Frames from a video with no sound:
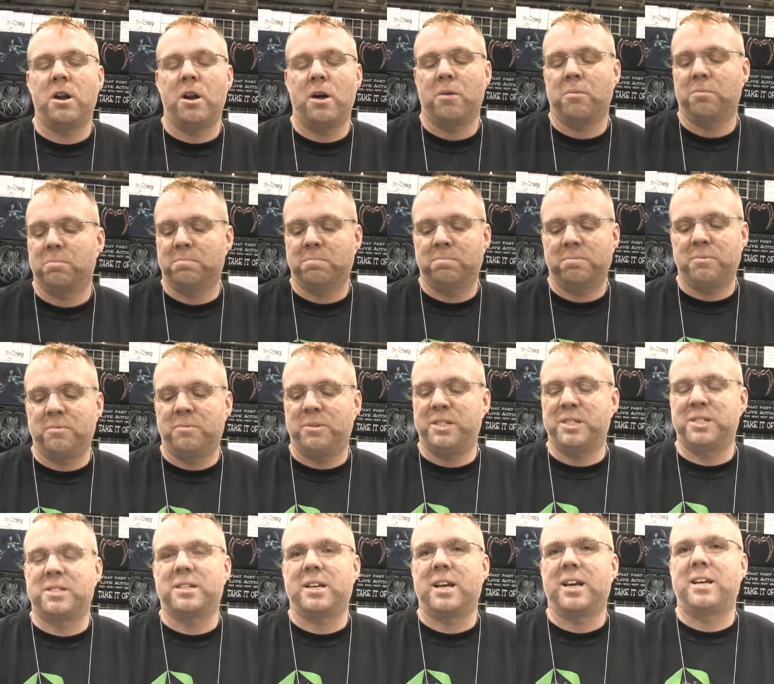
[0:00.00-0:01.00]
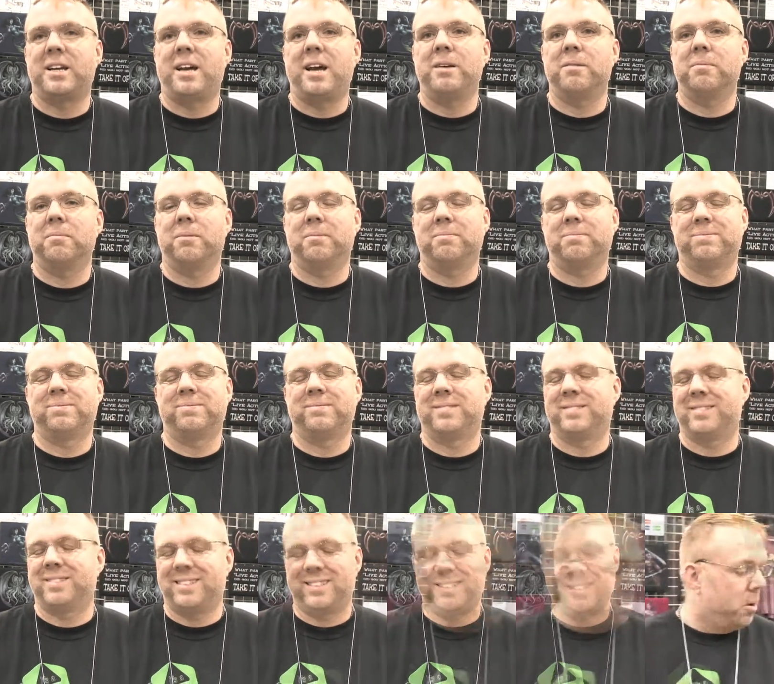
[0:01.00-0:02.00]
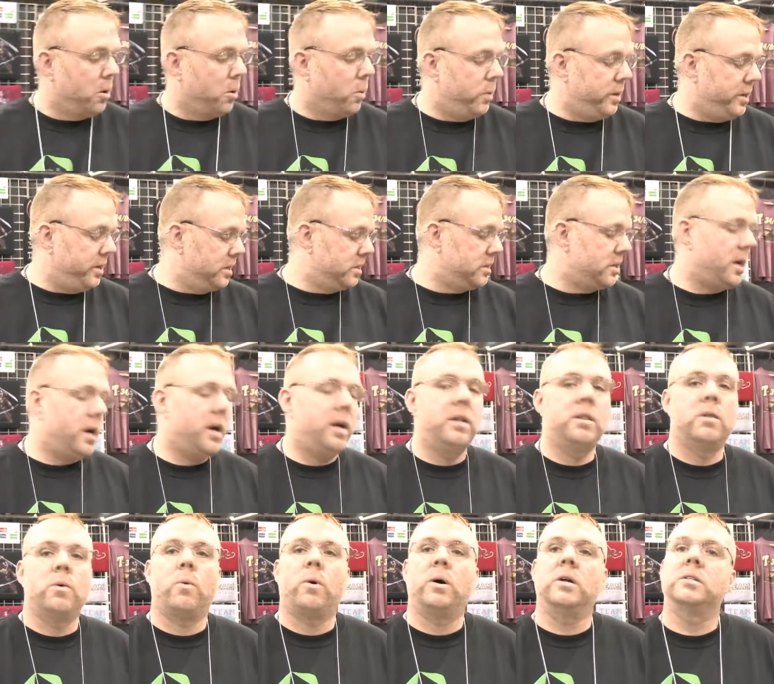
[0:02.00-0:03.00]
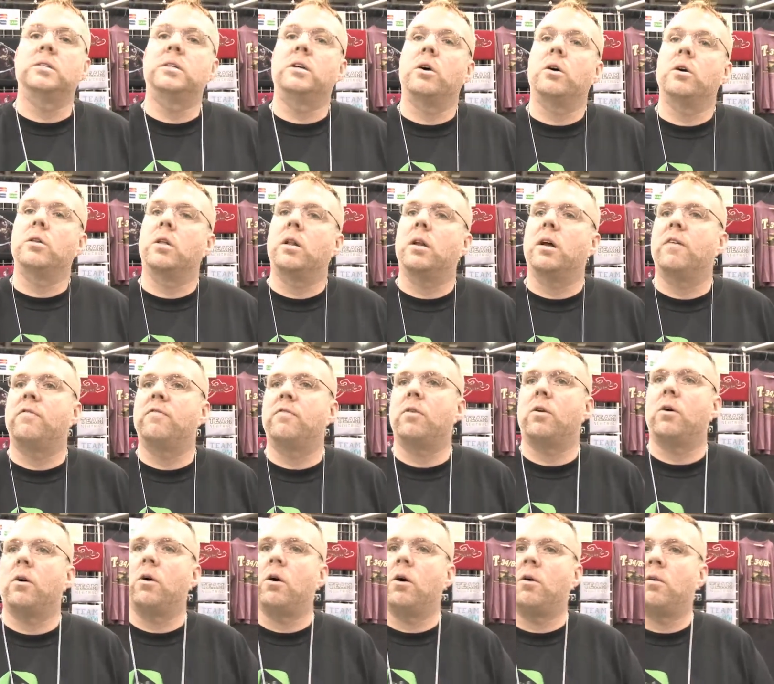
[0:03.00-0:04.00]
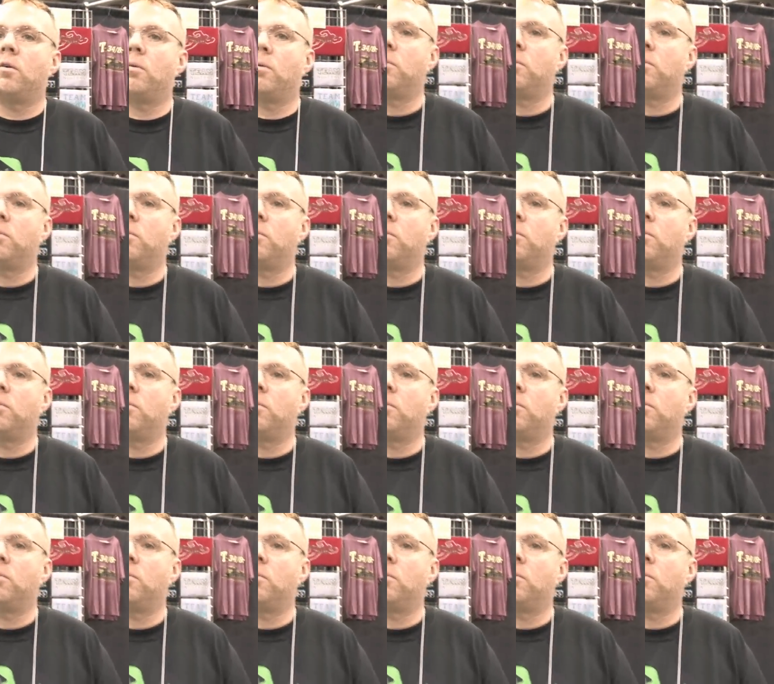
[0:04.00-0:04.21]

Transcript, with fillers: don't know, we just like game. We designed the ones here on the left. Oh,